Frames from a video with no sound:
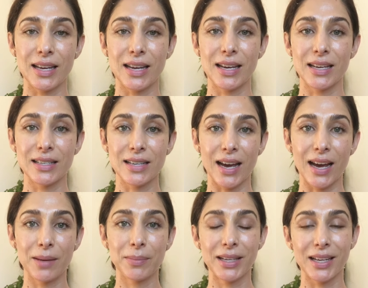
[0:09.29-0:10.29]
and
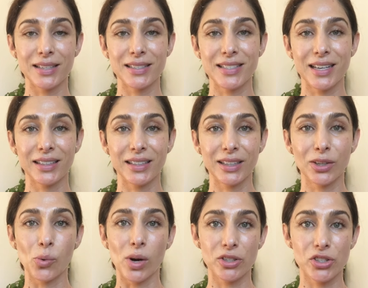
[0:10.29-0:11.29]
I began studying gua